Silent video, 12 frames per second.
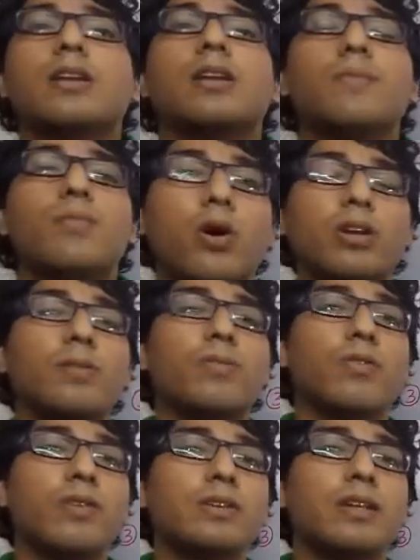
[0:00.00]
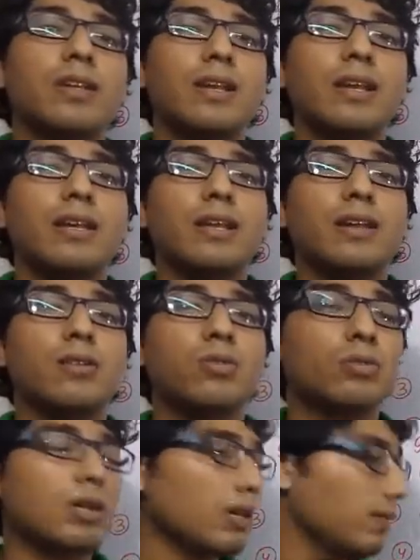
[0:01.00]
important provision relating
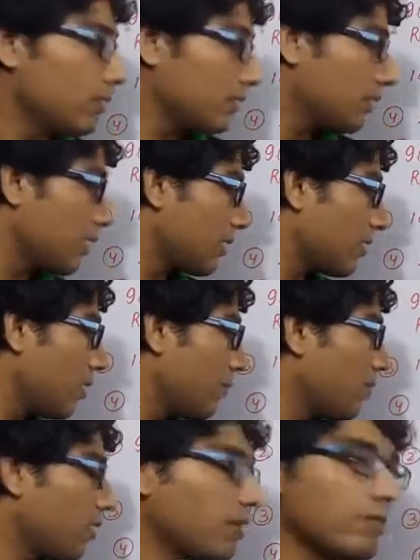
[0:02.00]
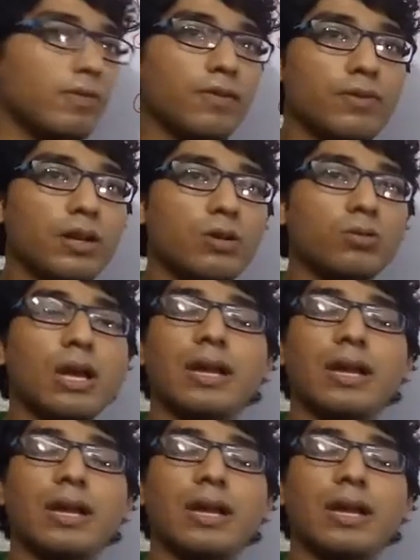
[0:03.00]
to the section number 52.